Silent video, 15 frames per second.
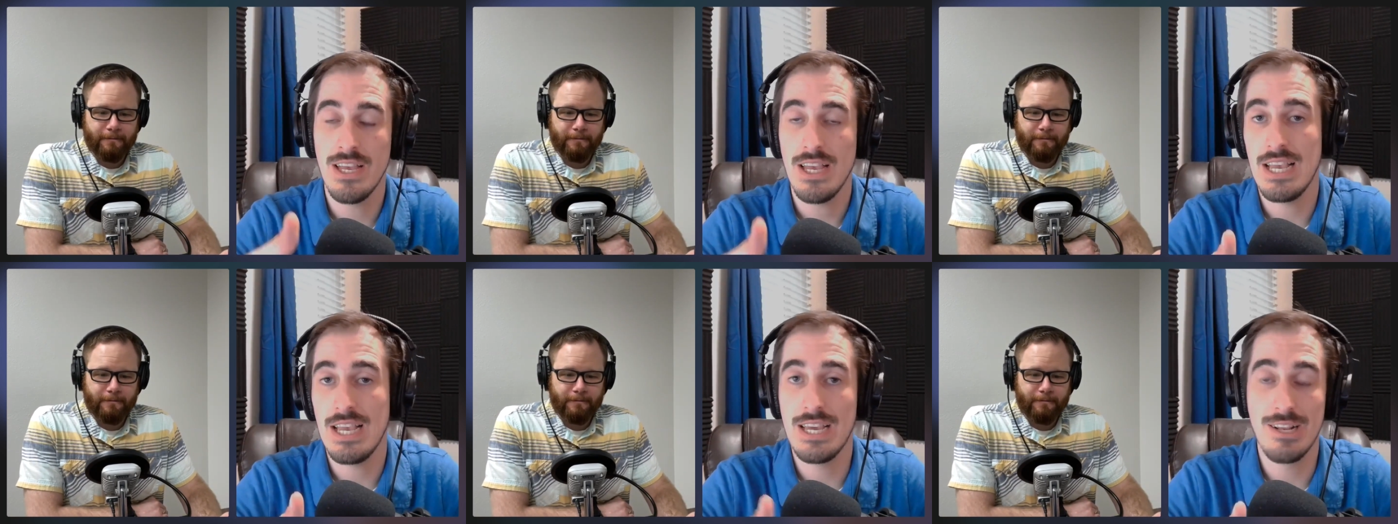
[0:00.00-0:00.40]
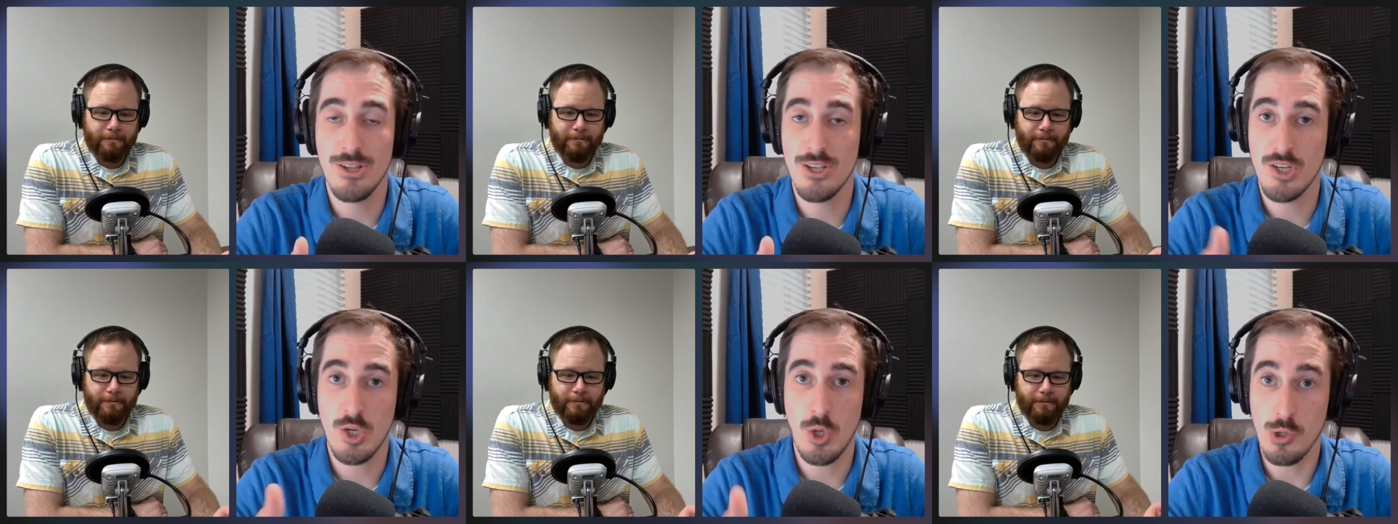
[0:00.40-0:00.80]

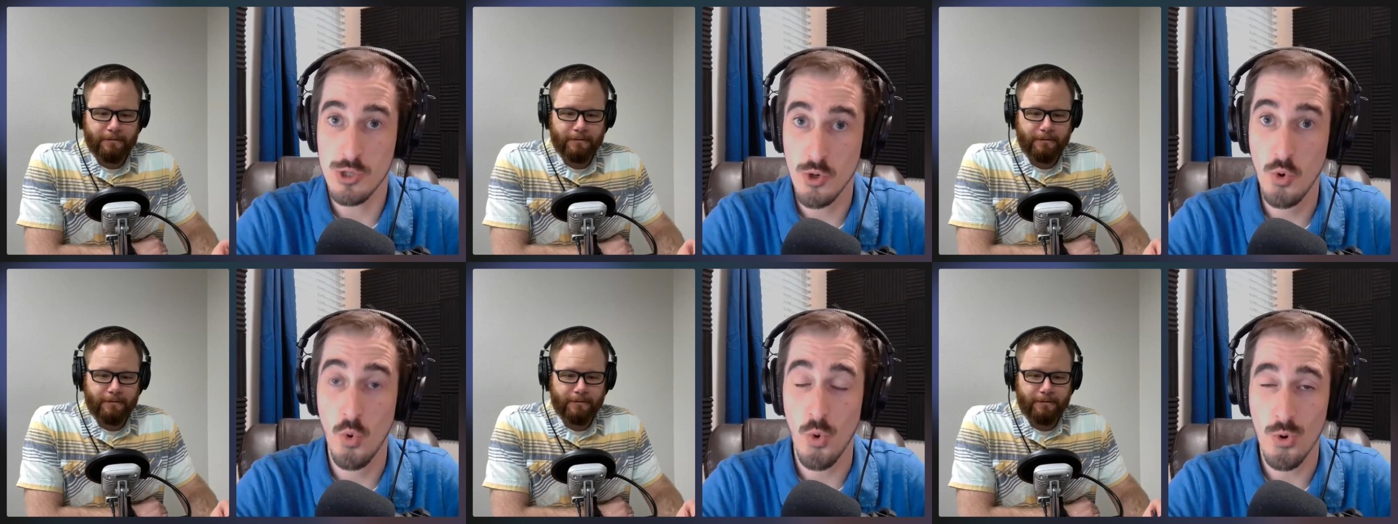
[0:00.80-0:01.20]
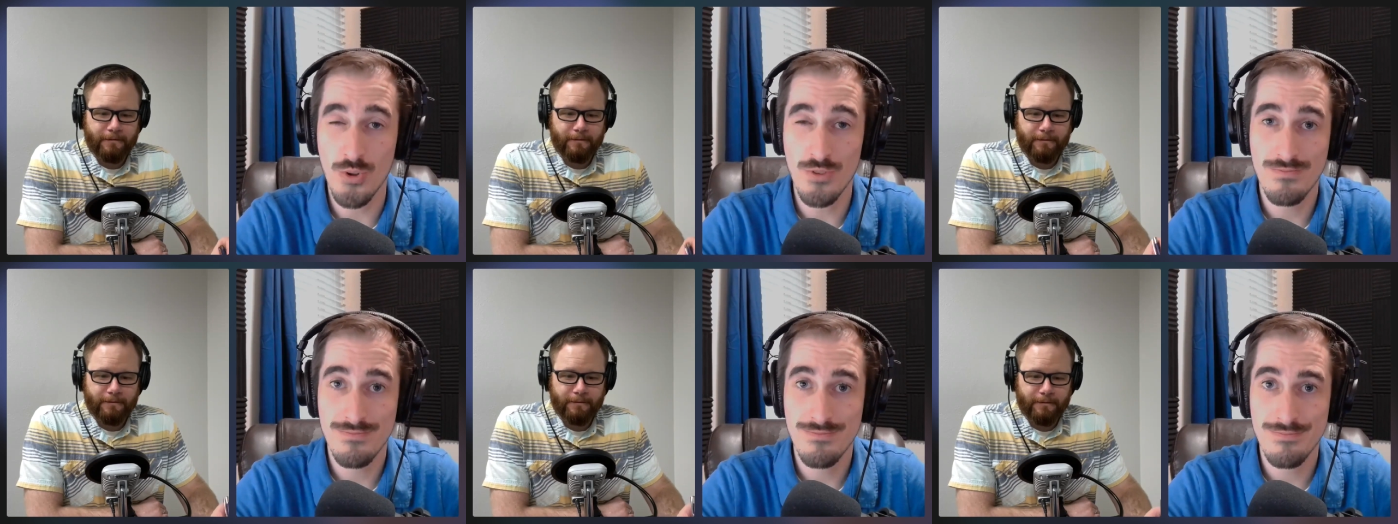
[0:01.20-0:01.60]
Speaker 1: analytical tool
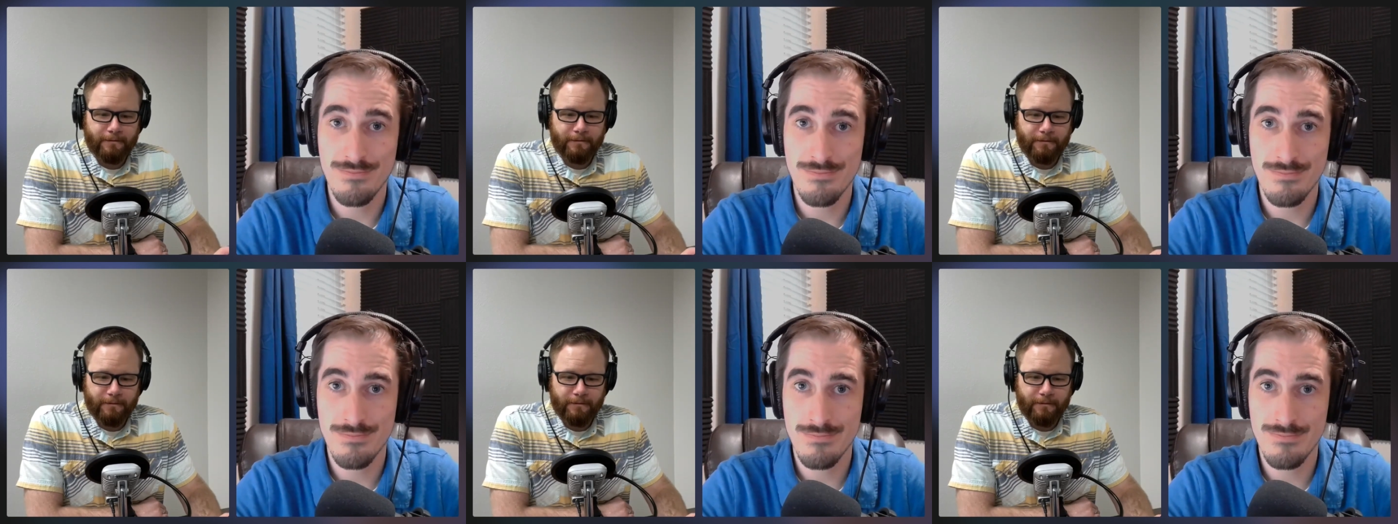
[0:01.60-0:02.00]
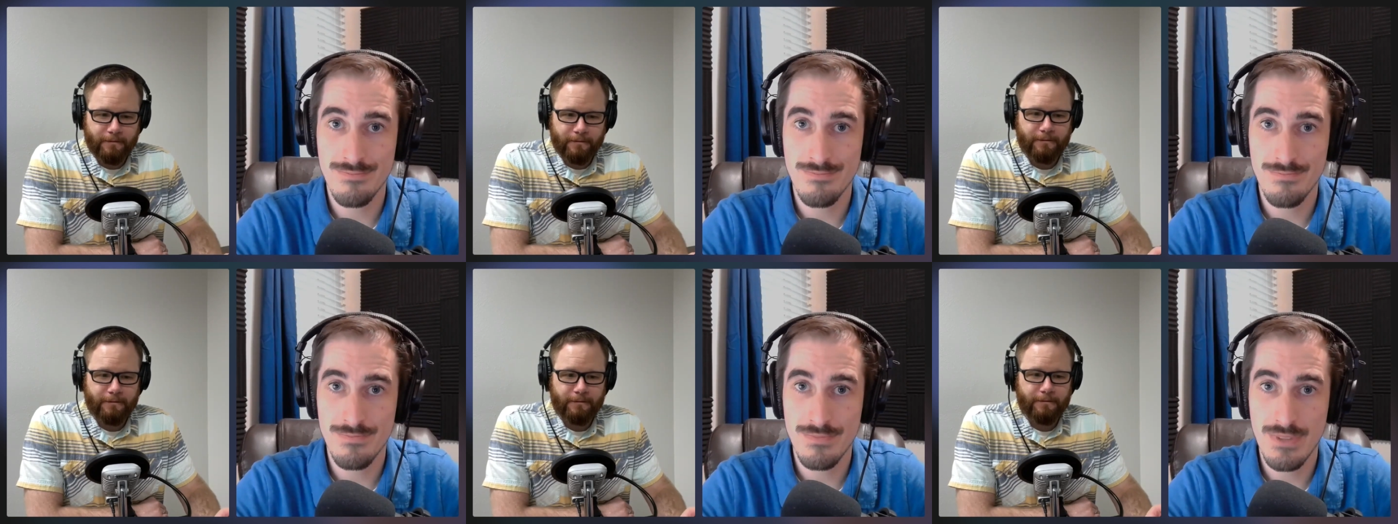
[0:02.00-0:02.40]

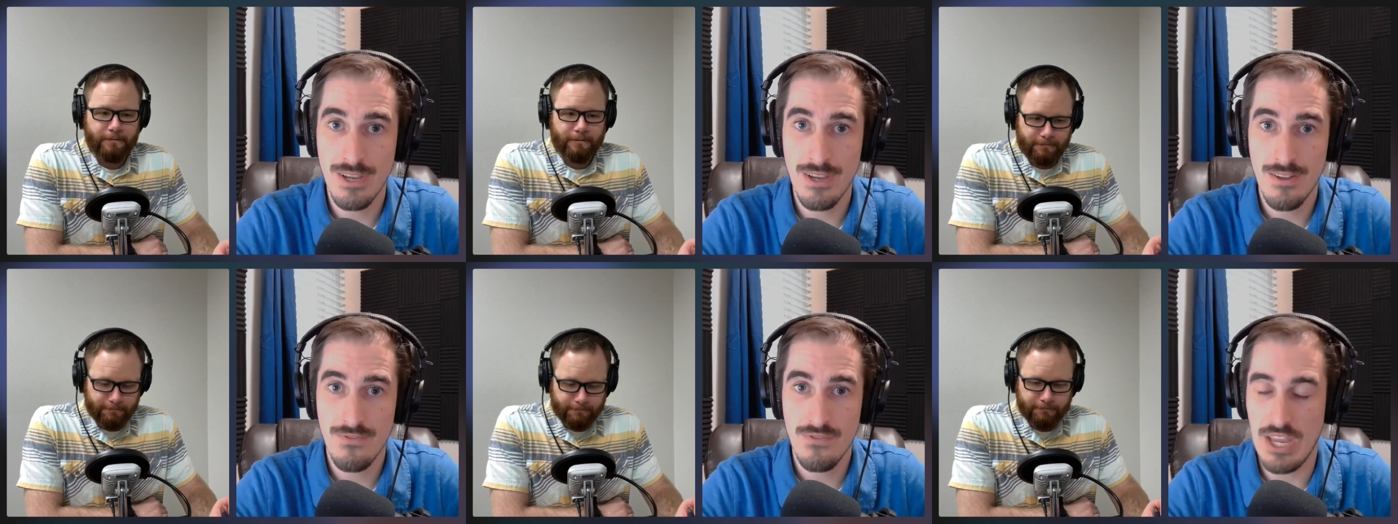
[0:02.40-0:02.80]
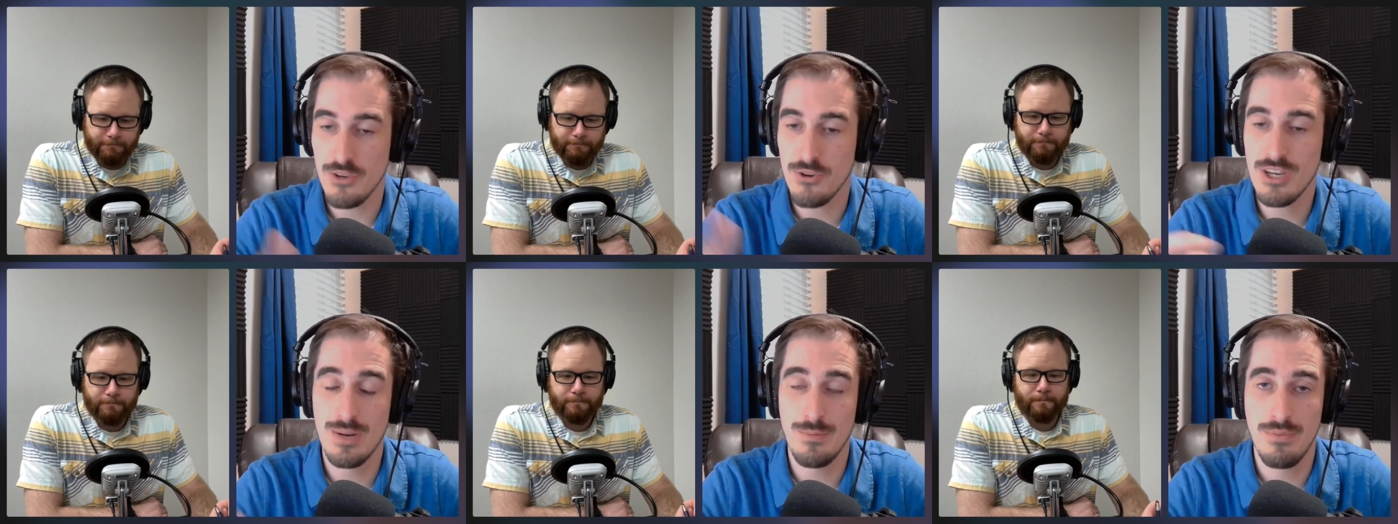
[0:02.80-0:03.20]
that you
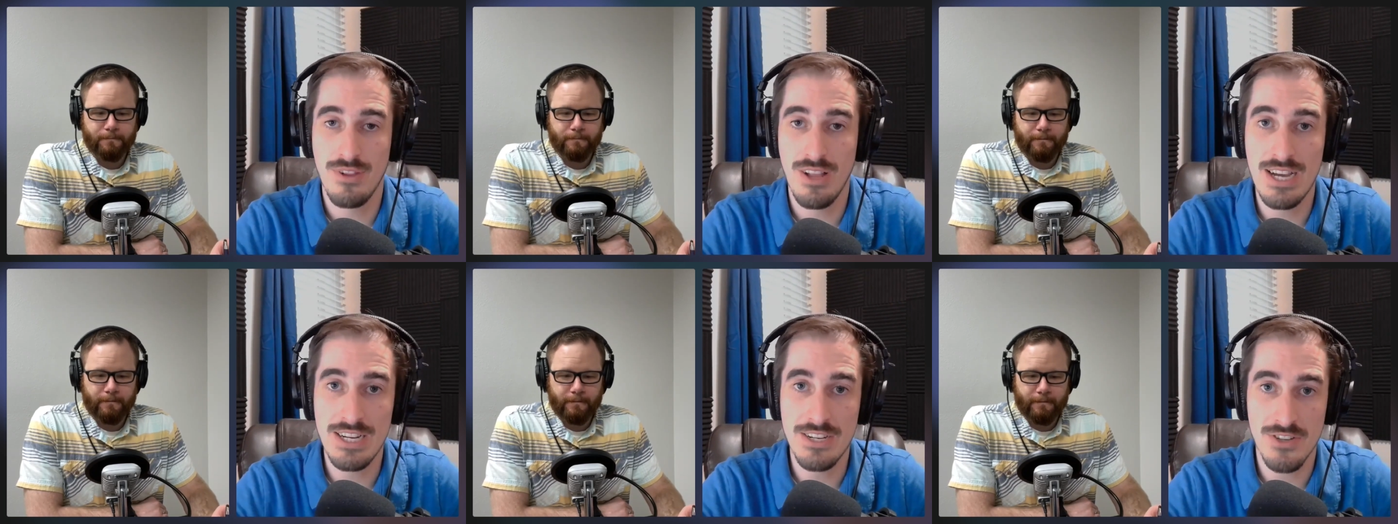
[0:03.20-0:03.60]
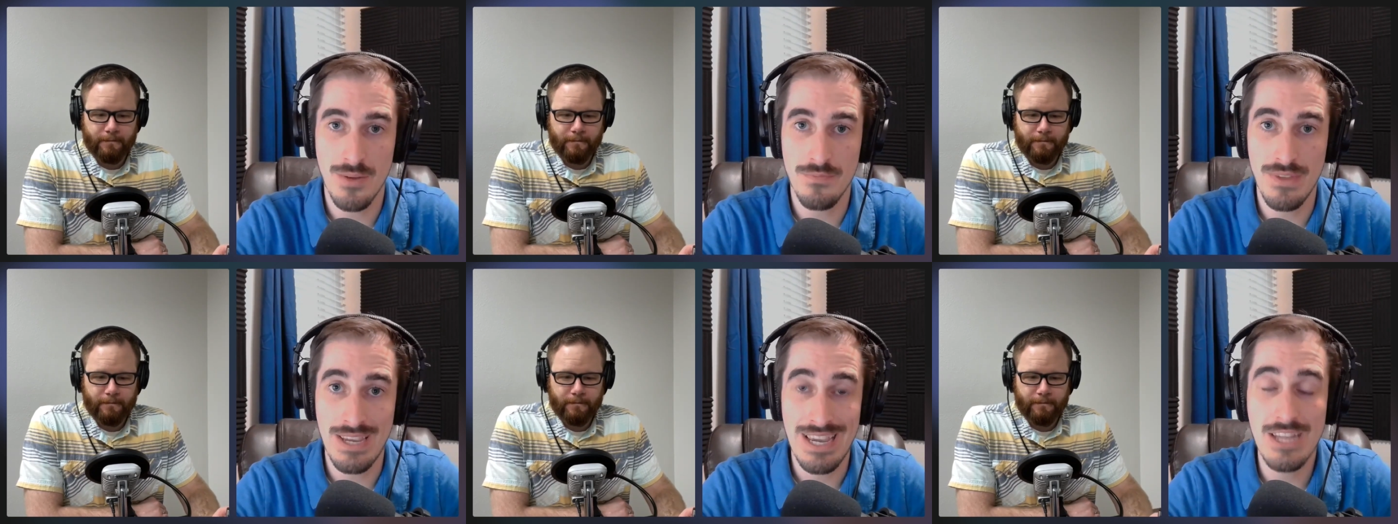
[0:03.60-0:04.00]
can apply to
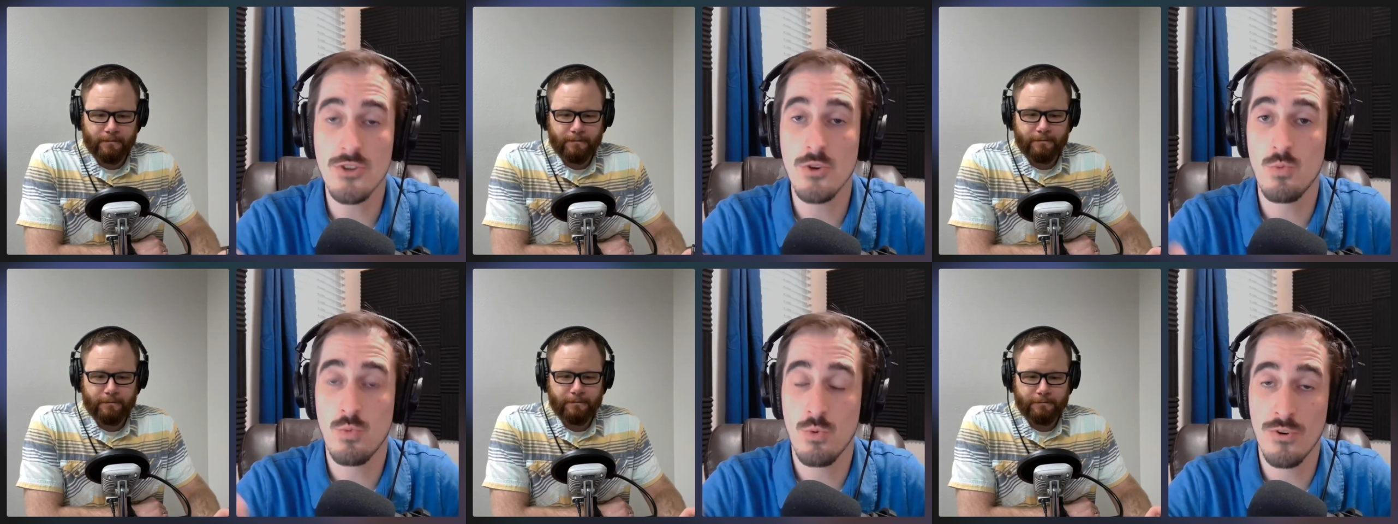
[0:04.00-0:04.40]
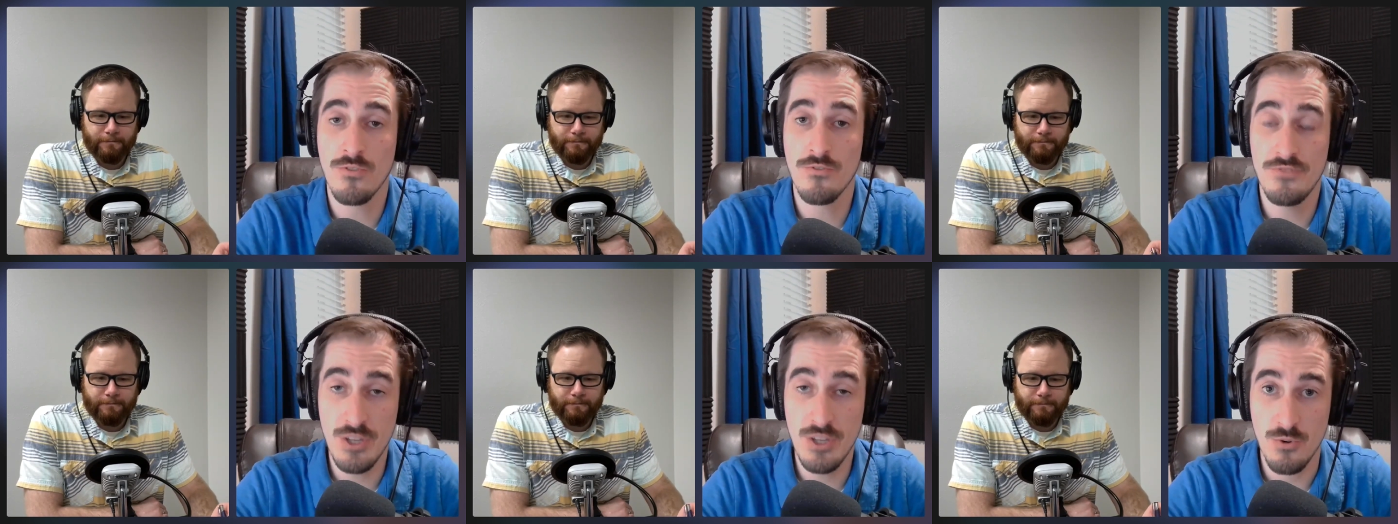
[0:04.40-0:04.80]
something. It's a
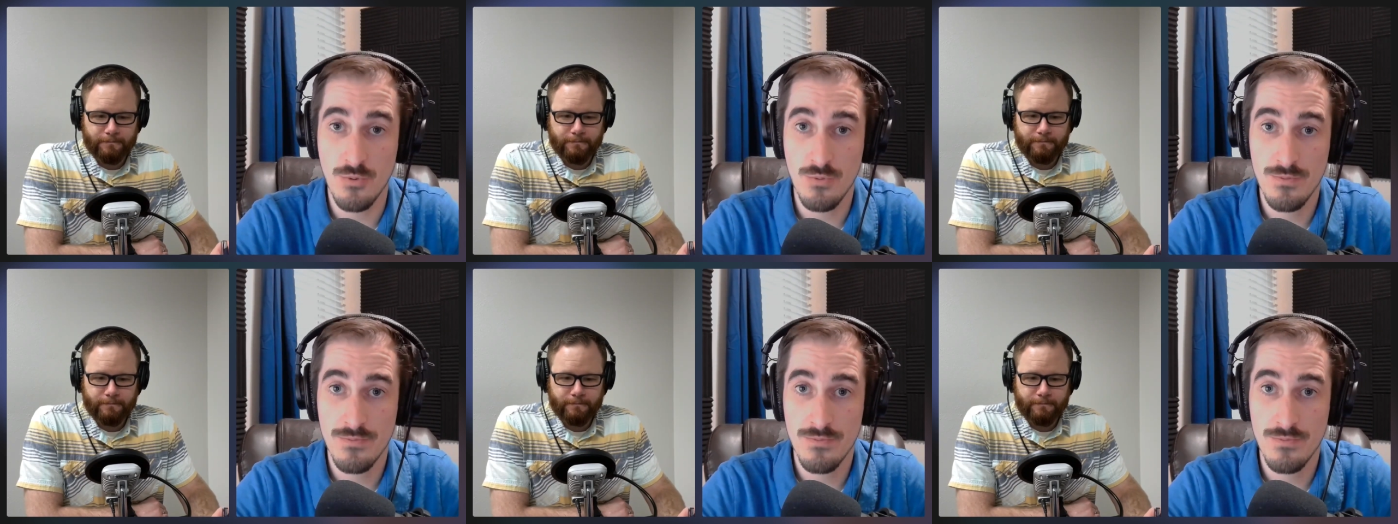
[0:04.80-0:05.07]
worldview.